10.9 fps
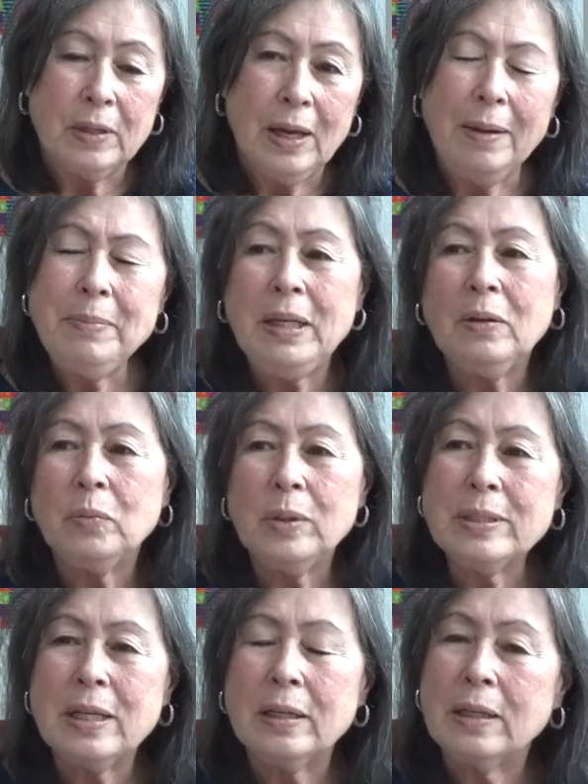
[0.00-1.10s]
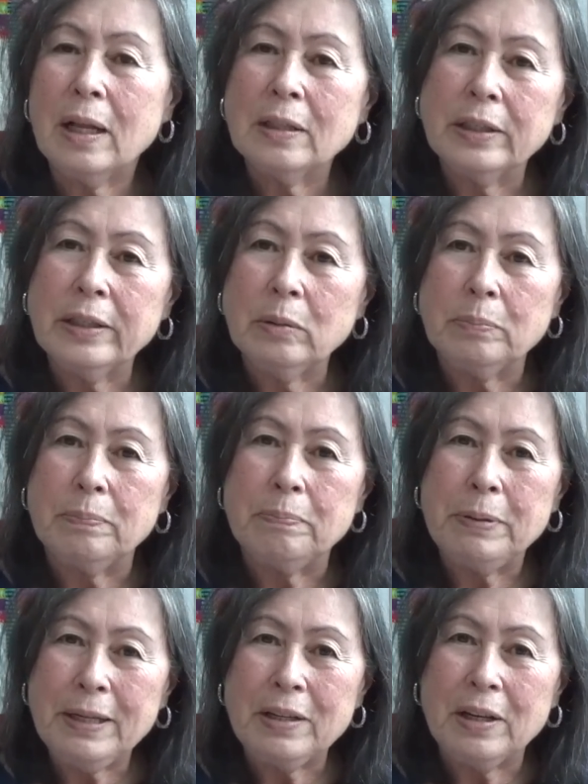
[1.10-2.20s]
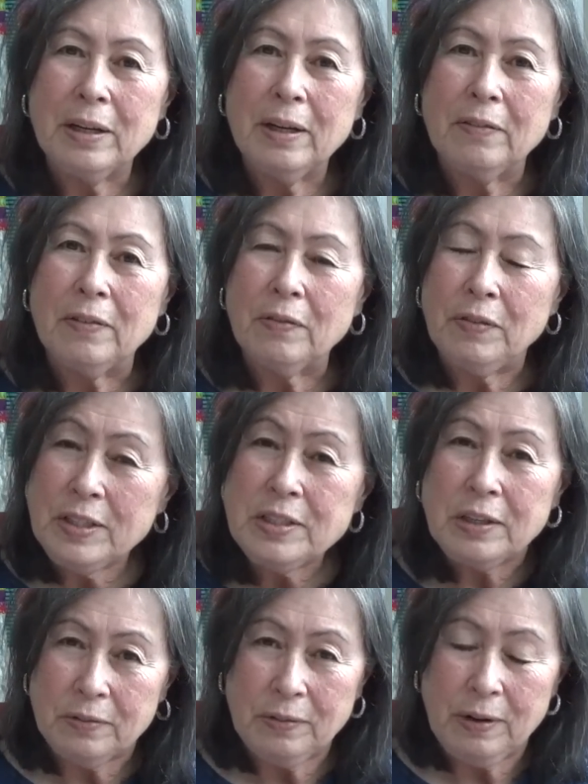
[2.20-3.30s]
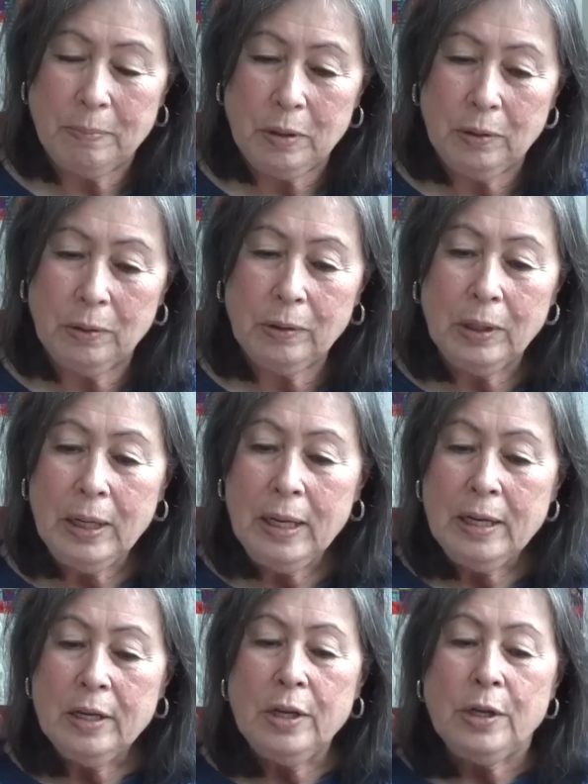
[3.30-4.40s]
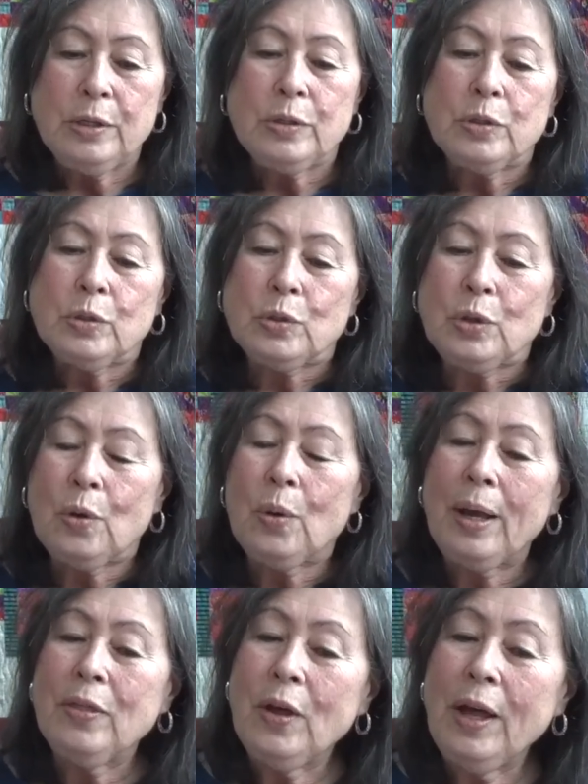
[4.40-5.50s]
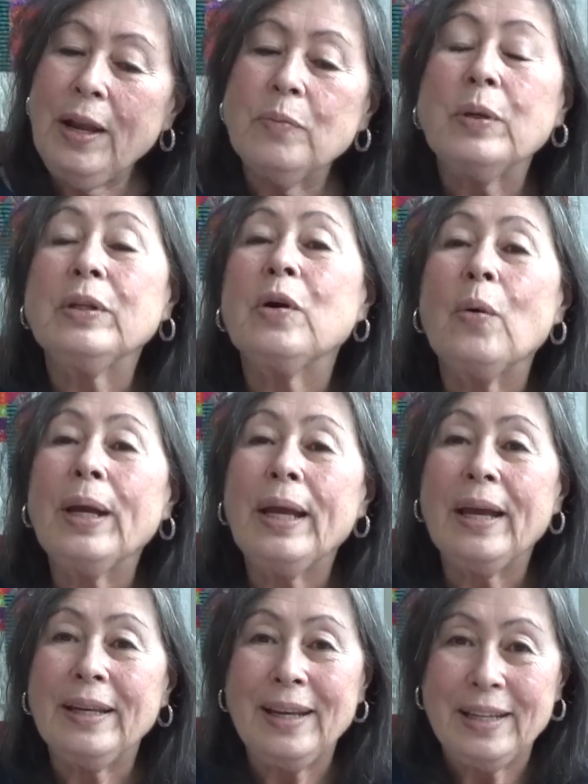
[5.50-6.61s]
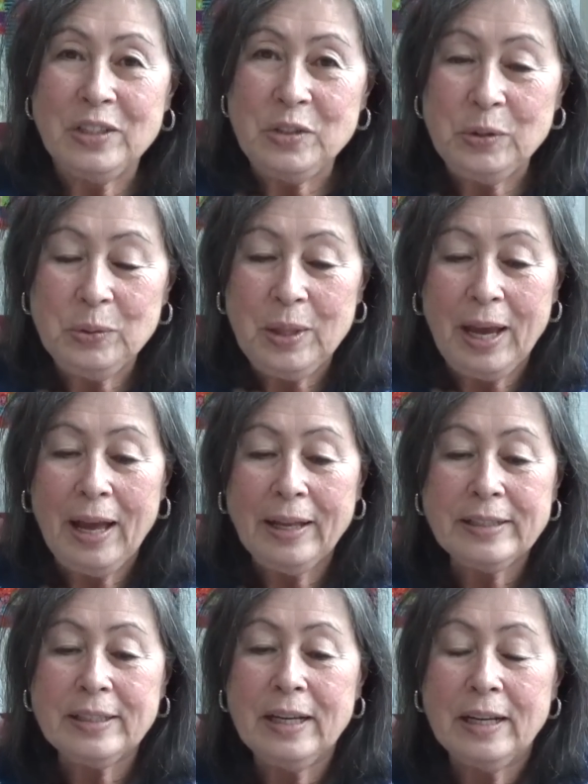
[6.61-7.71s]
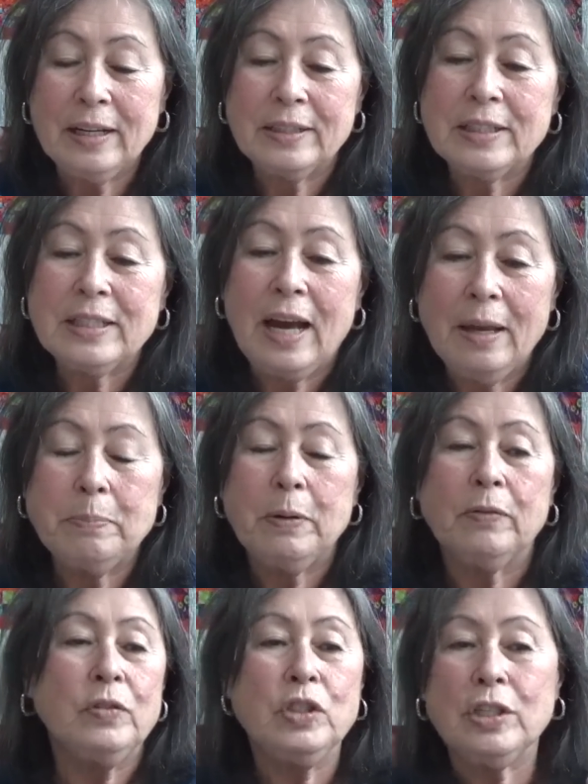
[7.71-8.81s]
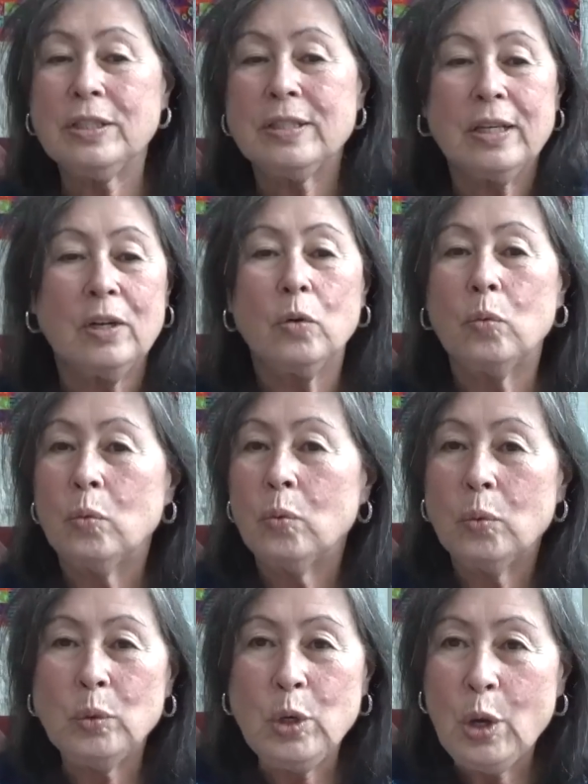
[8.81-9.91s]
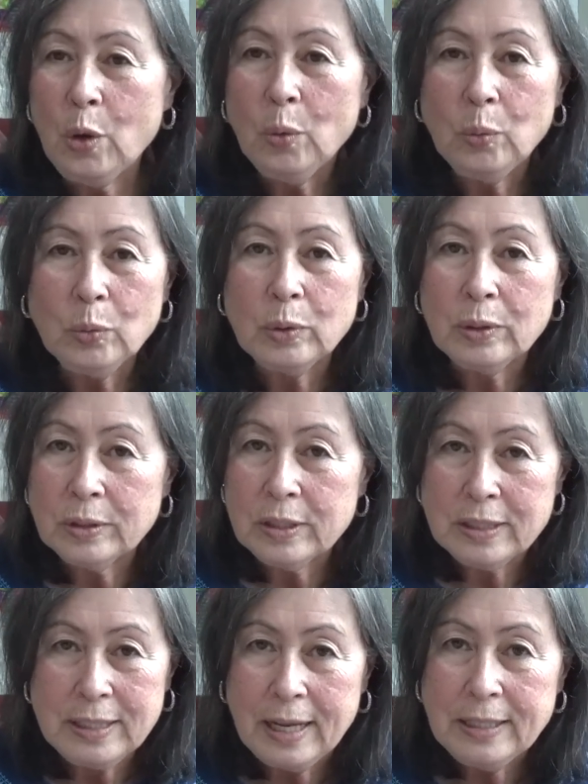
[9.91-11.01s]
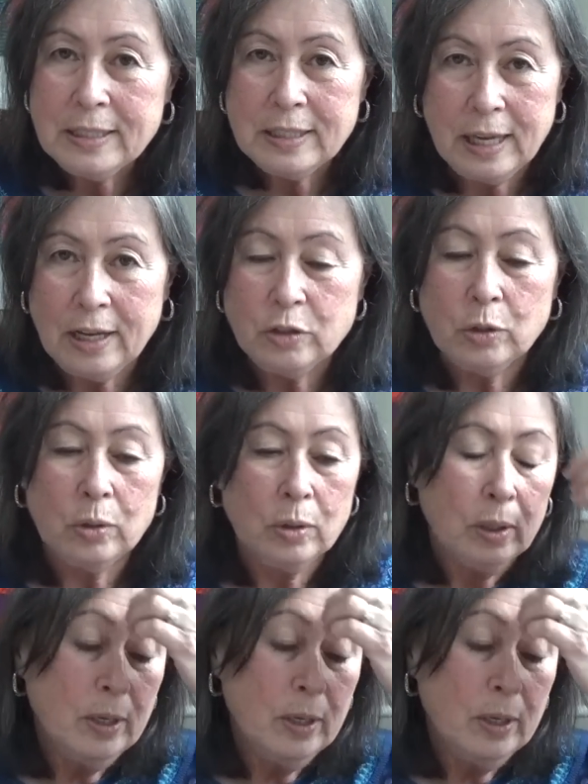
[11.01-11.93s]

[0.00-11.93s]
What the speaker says: it was a little bit of a visit from her. So I thought I would go ahead and do that type of just no set schedule.